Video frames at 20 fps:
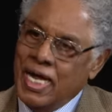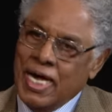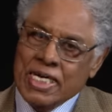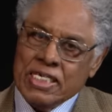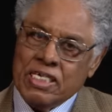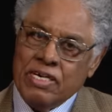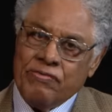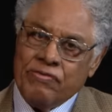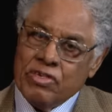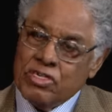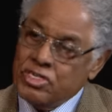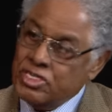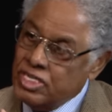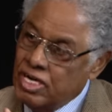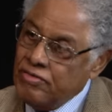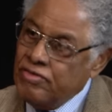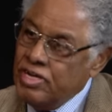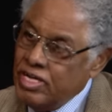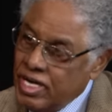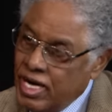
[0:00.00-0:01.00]
lasted for
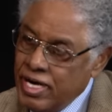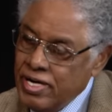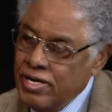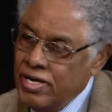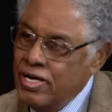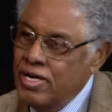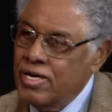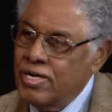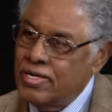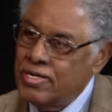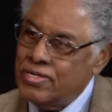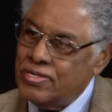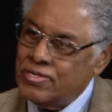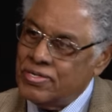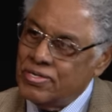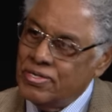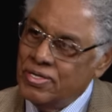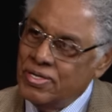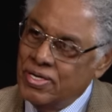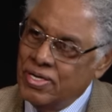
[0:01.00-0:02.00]
78
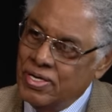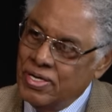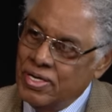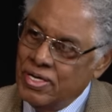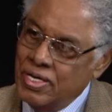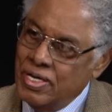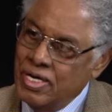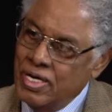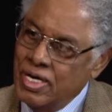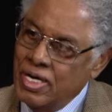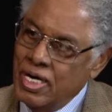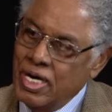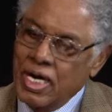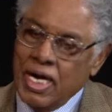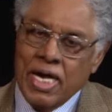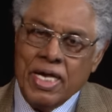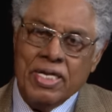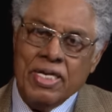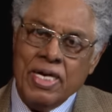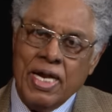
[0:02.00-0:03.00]
years.
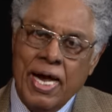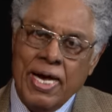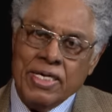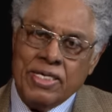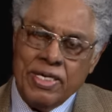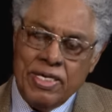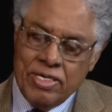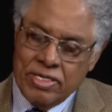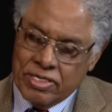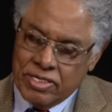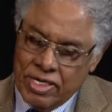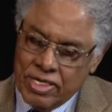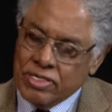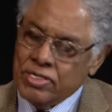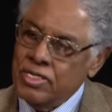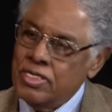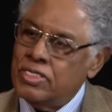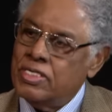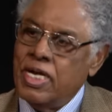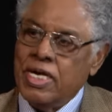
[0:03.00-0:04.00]
In the
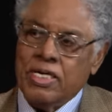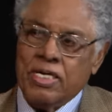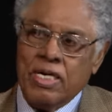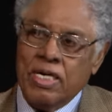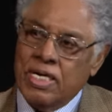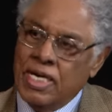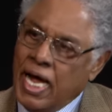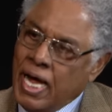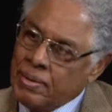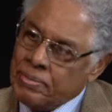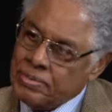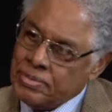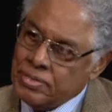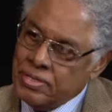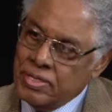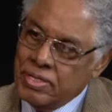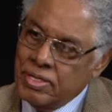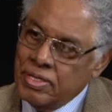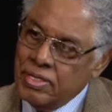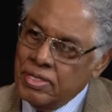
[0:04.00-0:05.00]
1960s, they
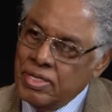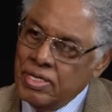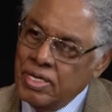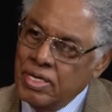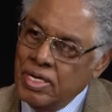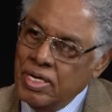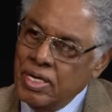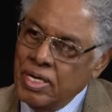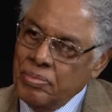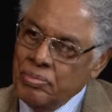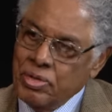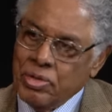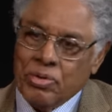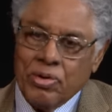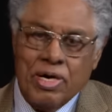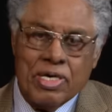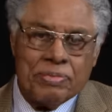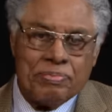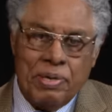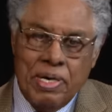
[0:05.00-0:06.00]
collapsed
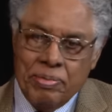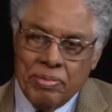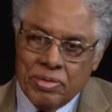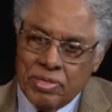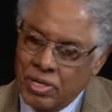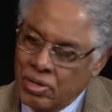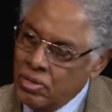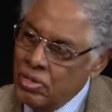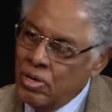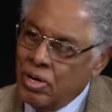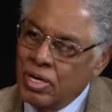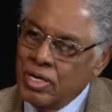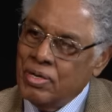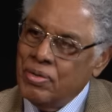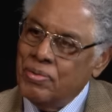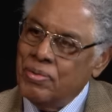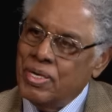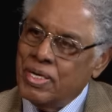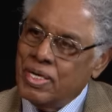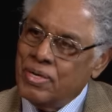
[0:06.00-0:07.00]
because people no
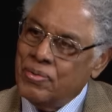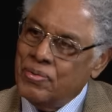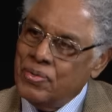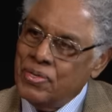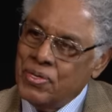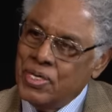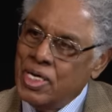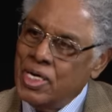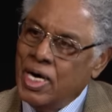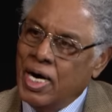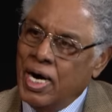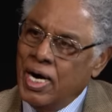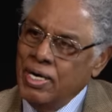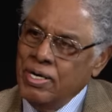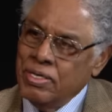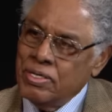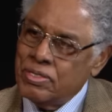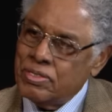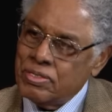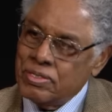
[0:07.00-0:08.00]
longer uh, were
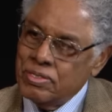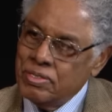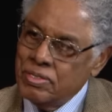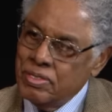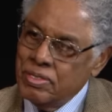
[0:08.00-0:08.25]
honest.